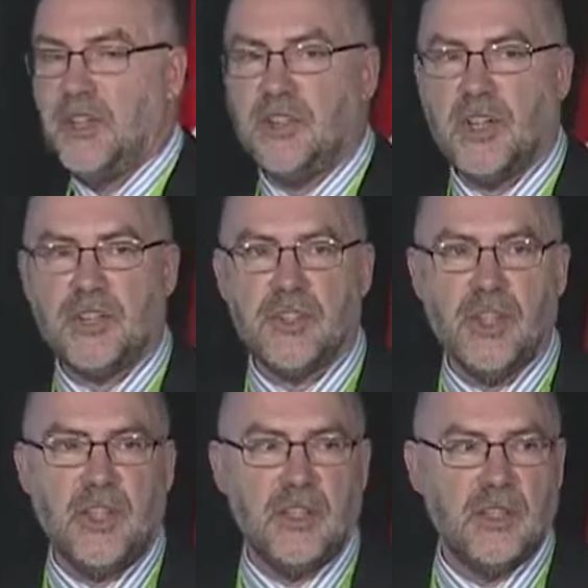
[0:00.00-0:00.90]
And this
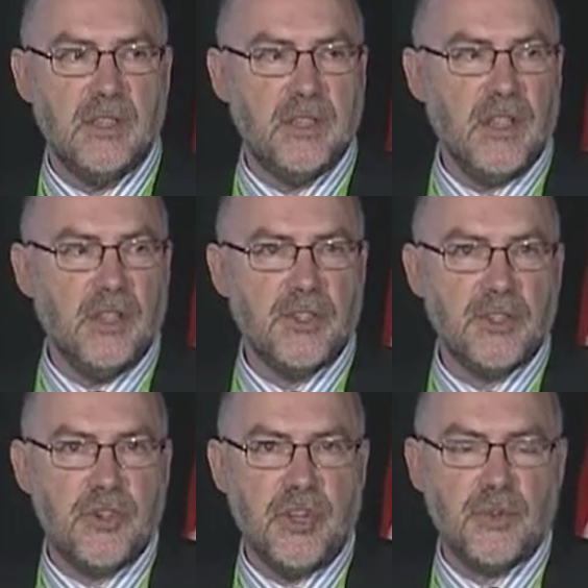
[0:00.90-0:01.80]
actually
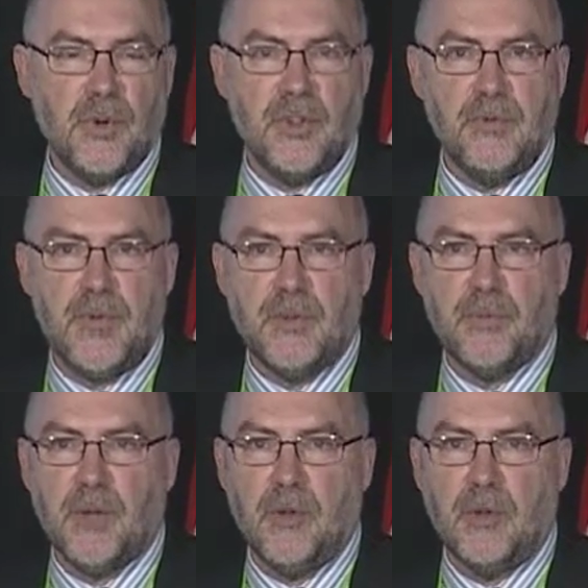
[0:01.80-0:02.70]
illustrates one of the
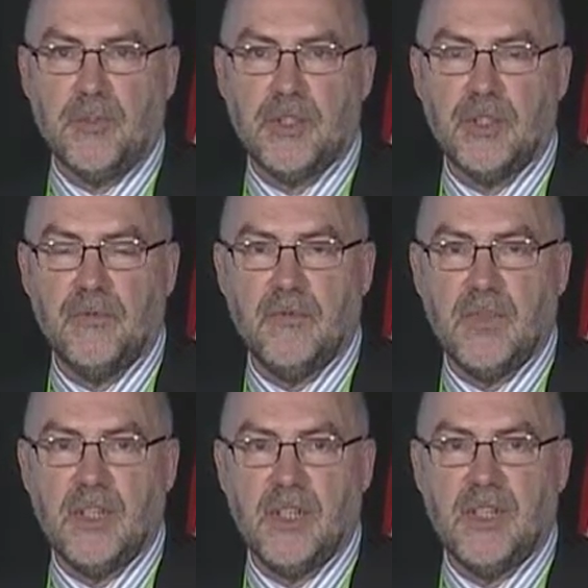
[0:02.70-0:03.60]
big problems.
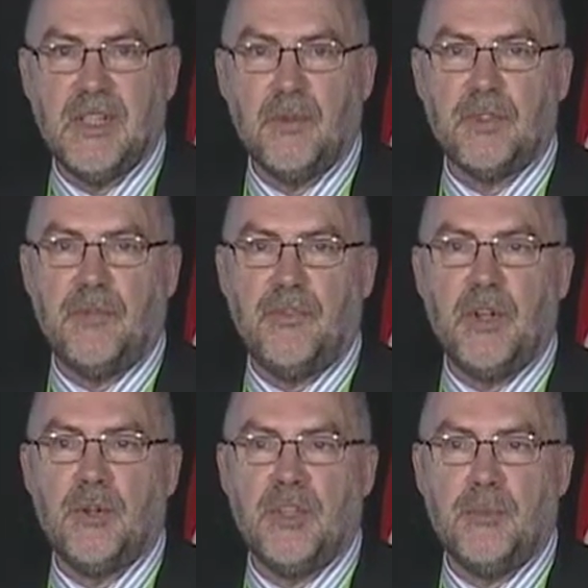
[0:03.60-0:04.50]
It was a
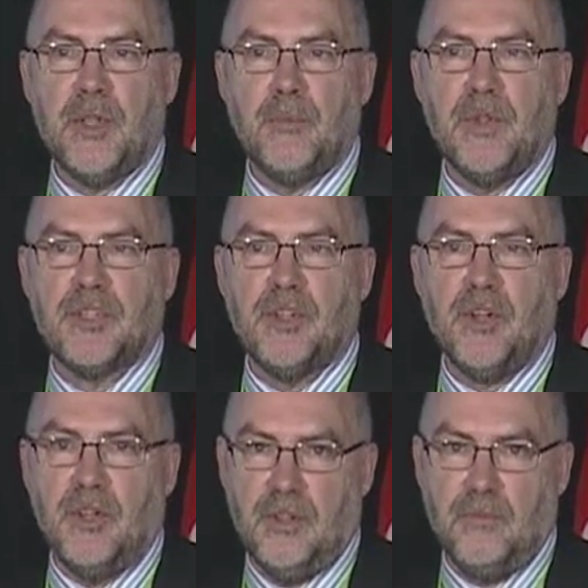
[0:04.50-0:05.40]
phenotypic
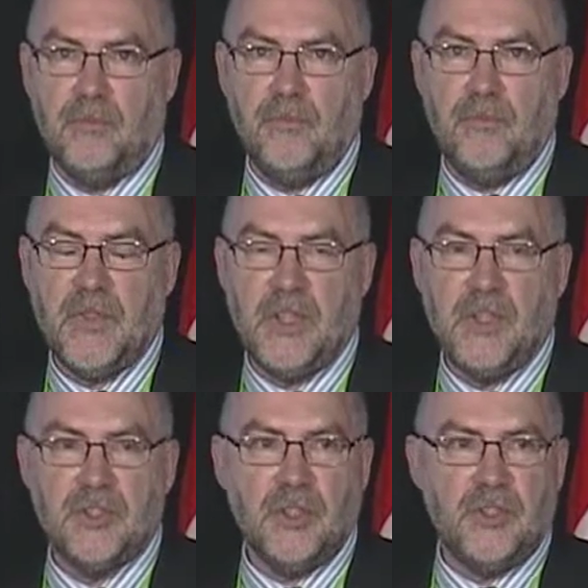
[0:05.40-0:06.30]
miscall.
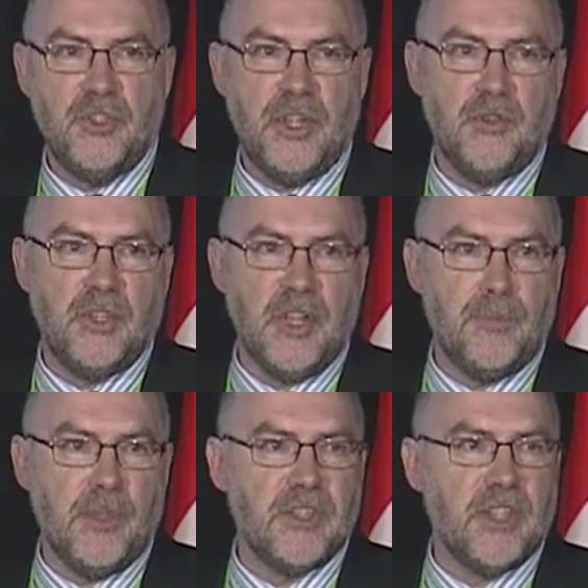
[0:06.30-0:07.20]
So the
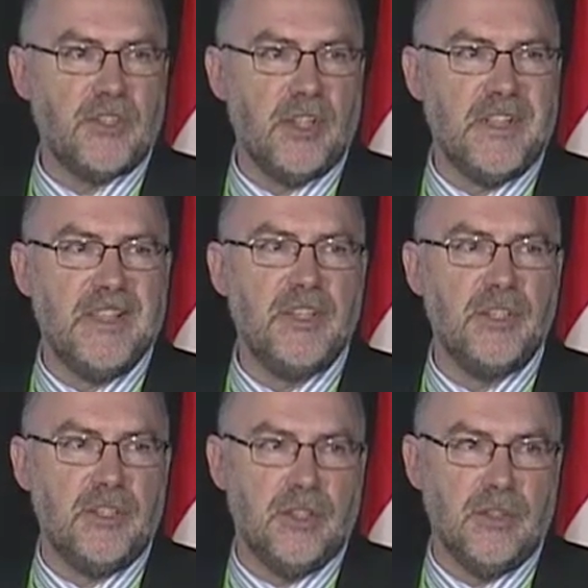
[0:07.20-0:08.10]
genotyping is actually
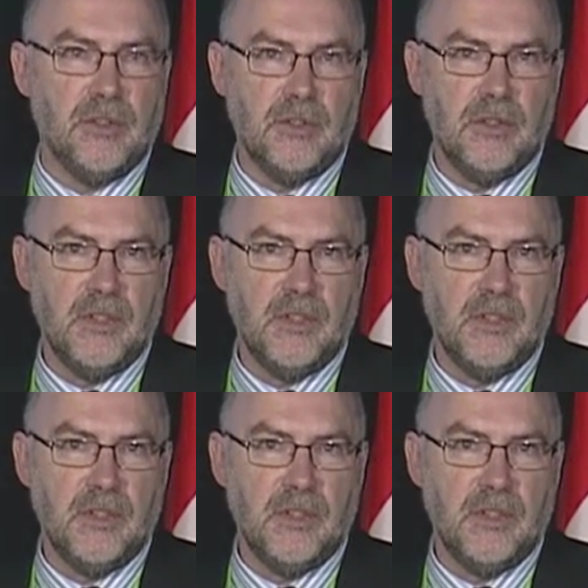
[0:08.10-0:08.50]
easy to do.